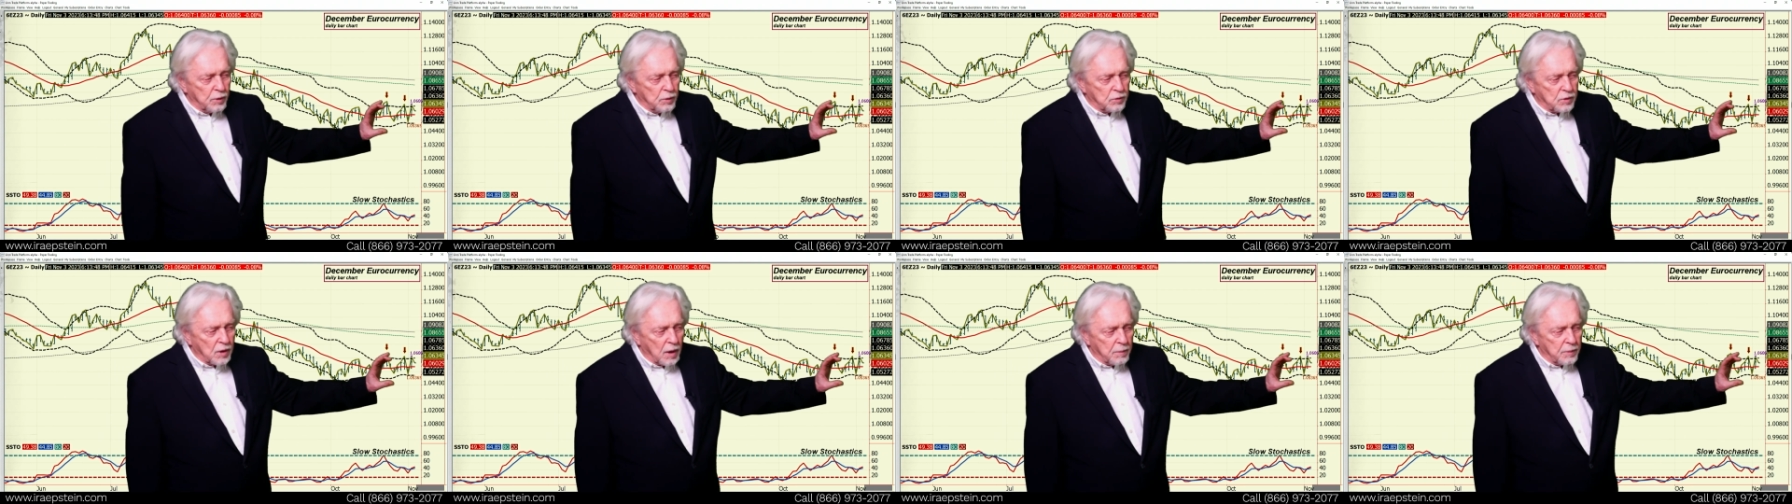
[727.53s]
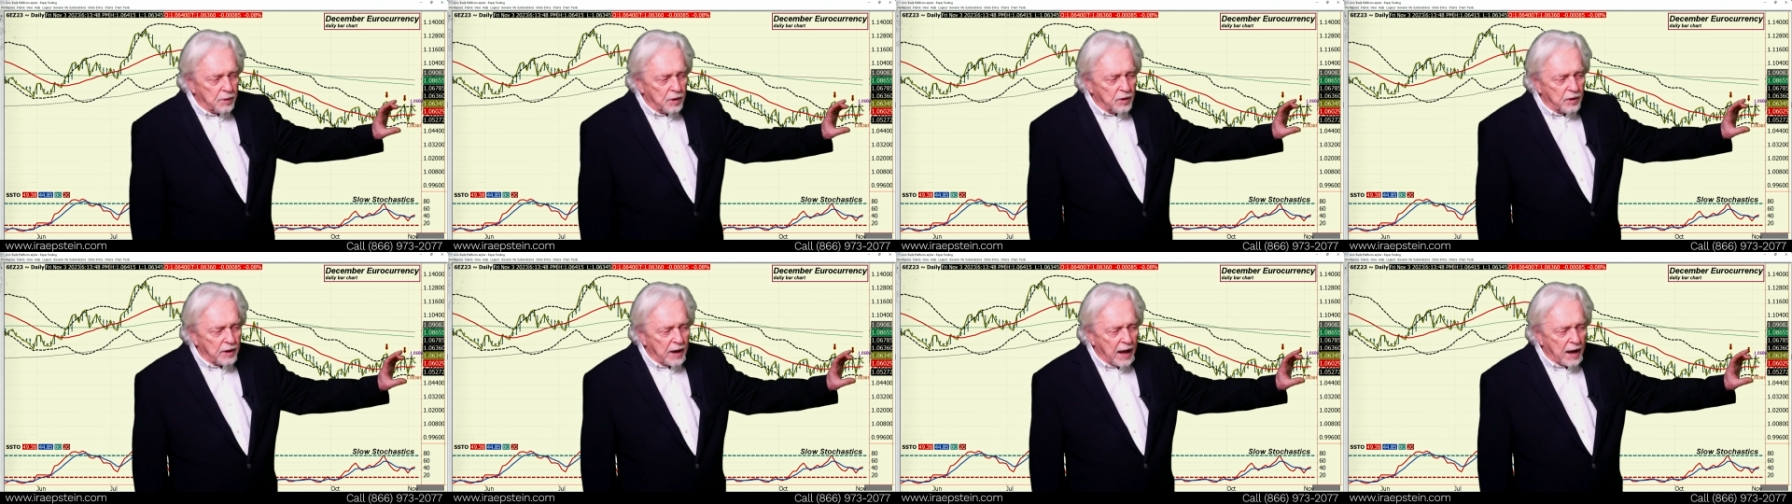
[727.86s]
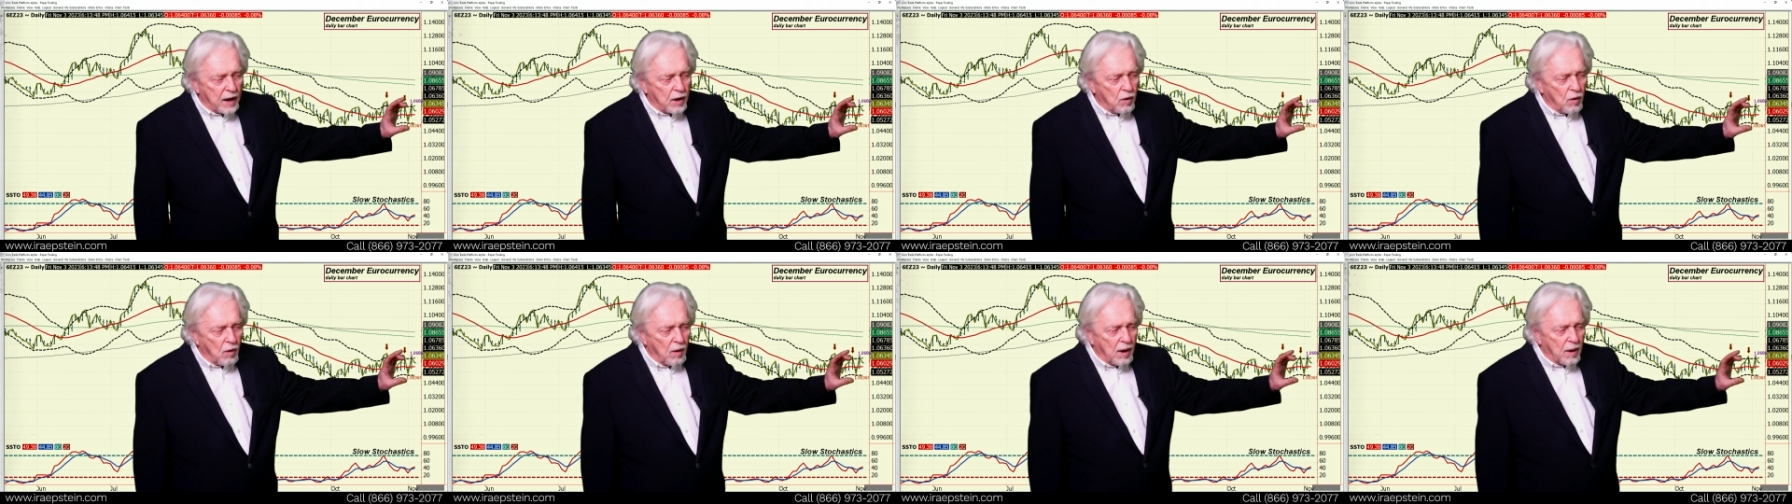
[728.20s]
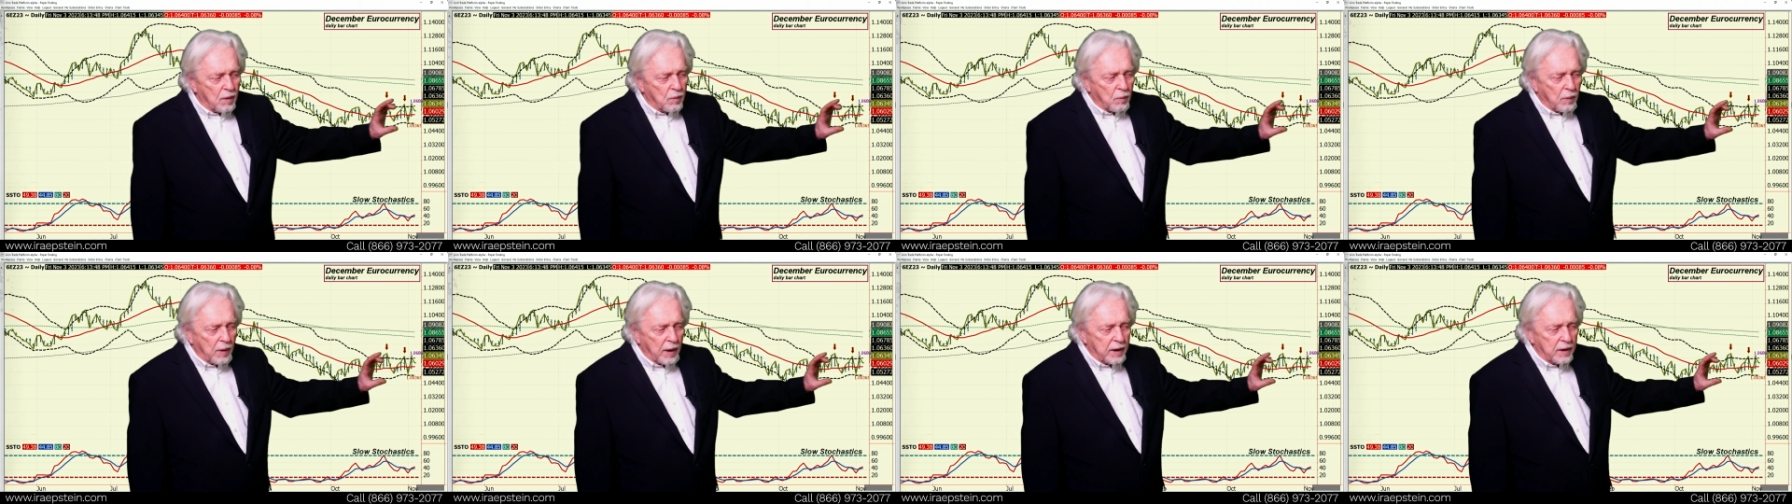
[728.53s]
You tell me you're not
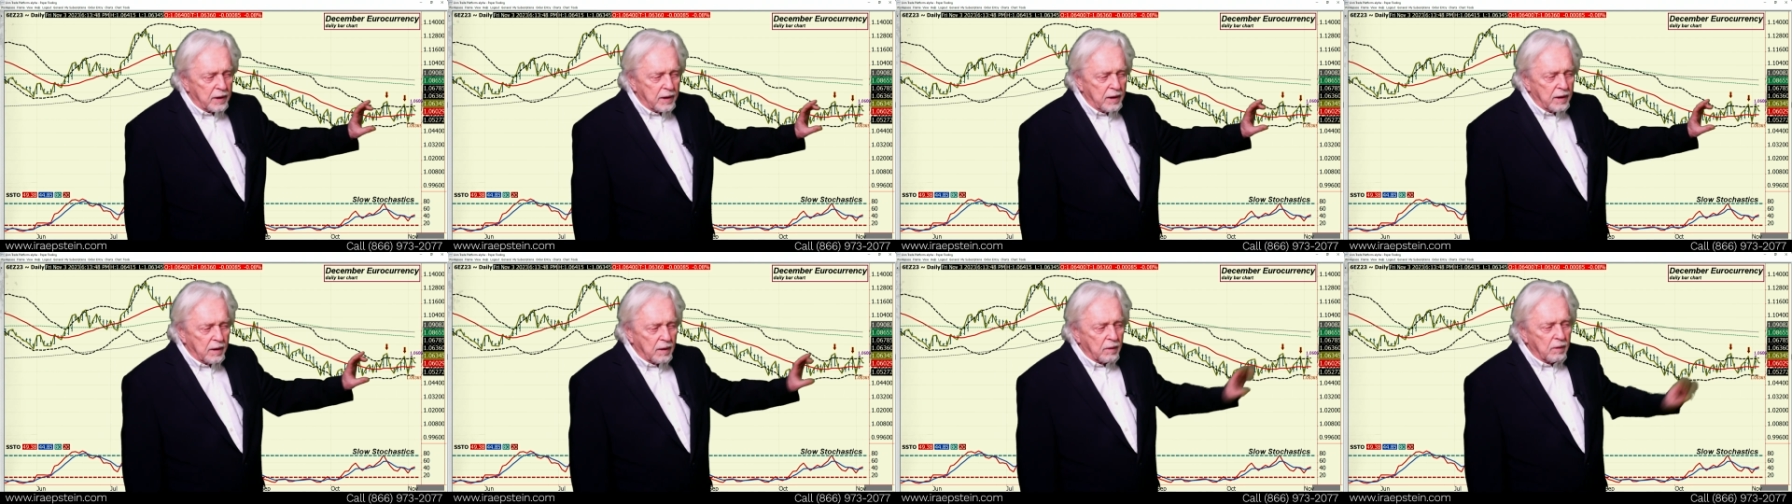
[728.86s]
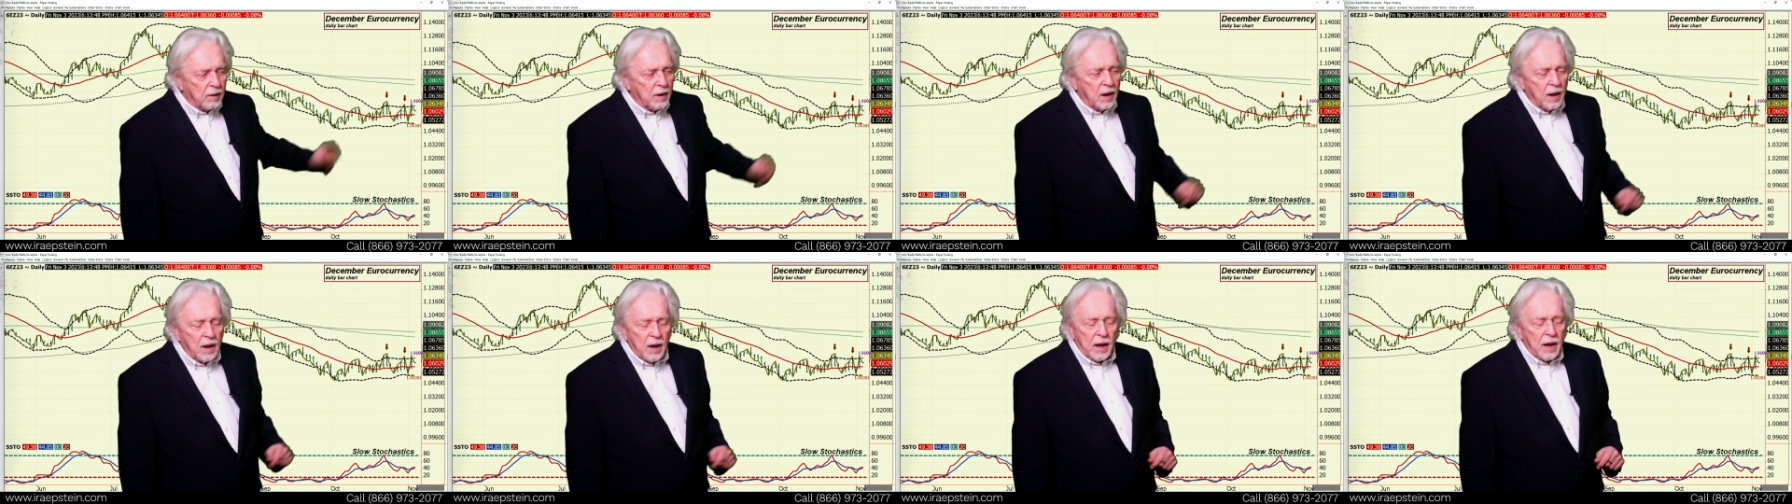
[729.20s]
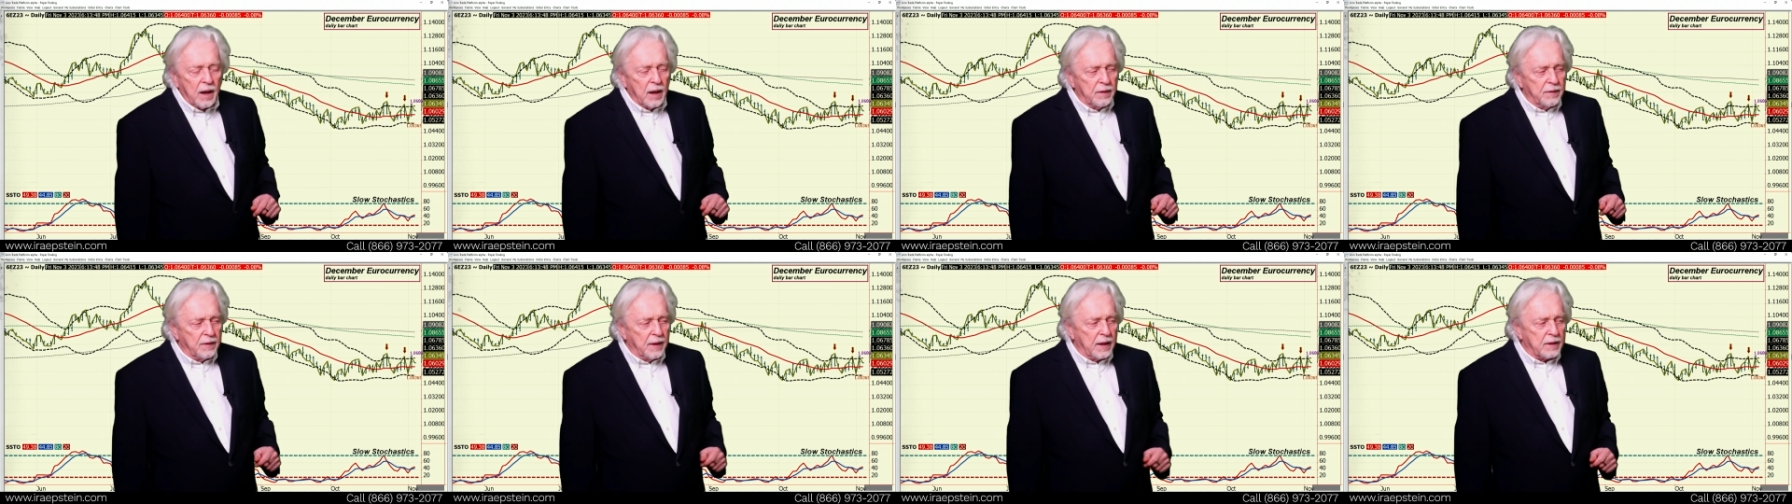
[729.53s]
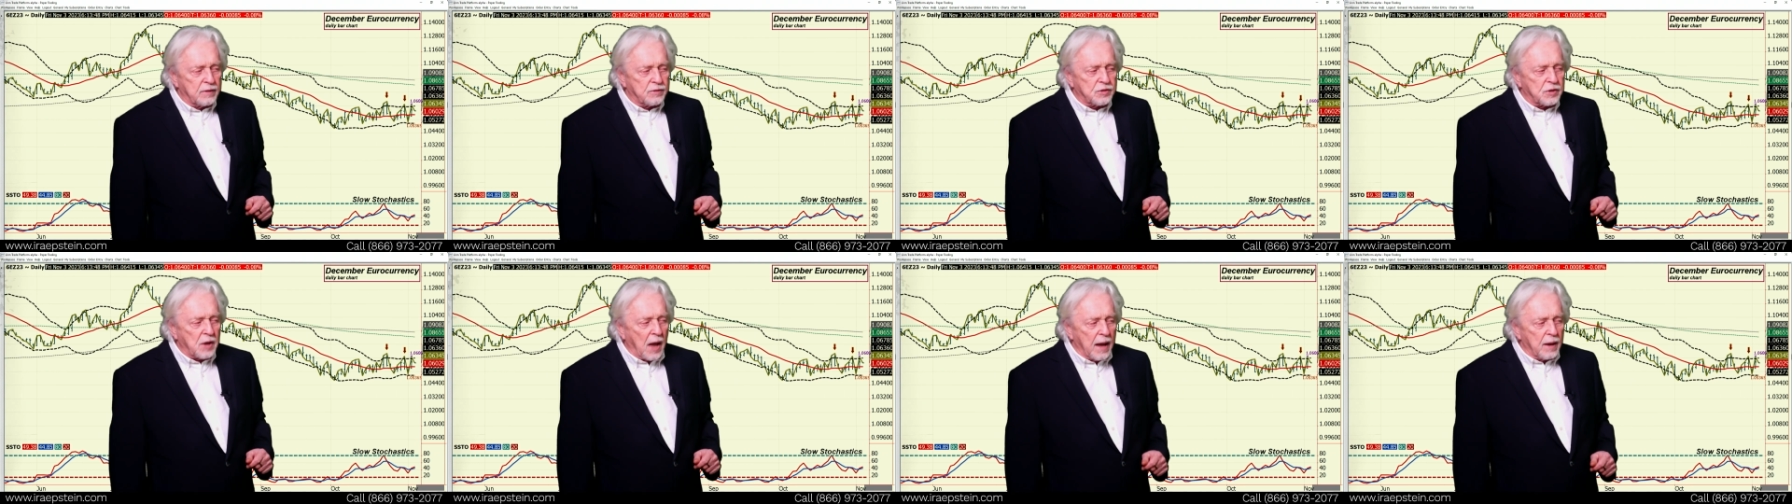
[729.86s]
caught right here, in
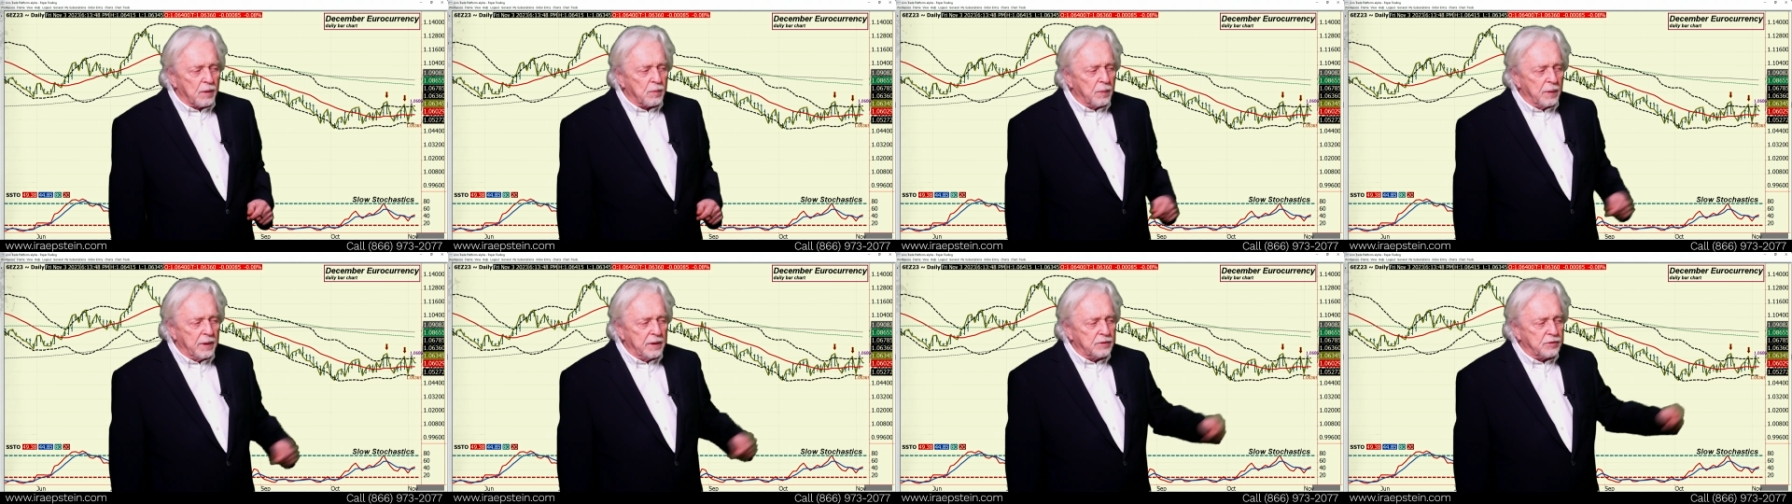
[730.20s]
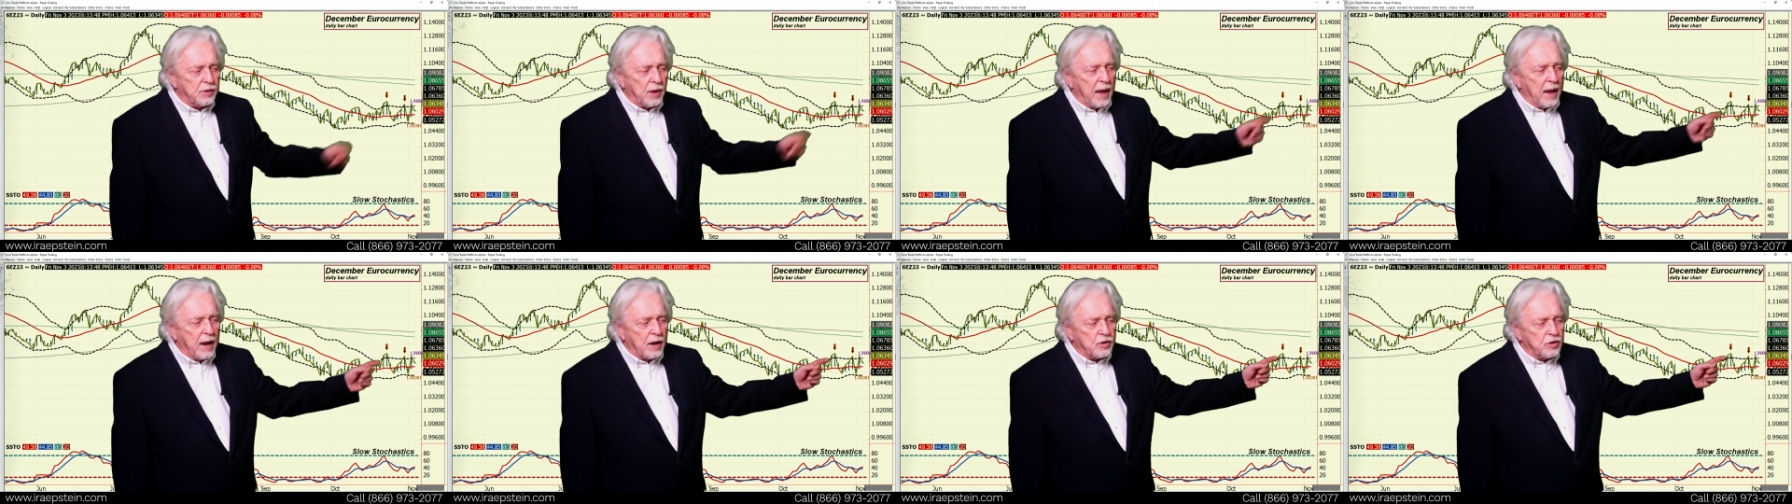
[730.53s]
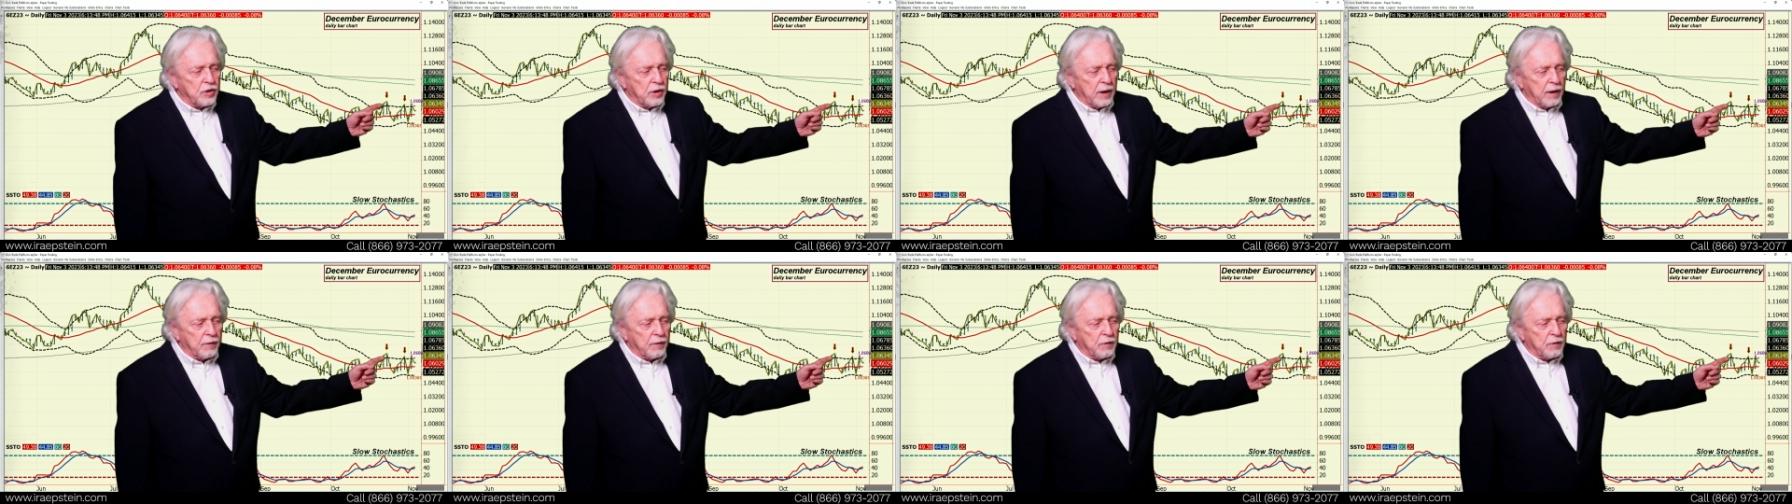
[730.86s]
that sideways action.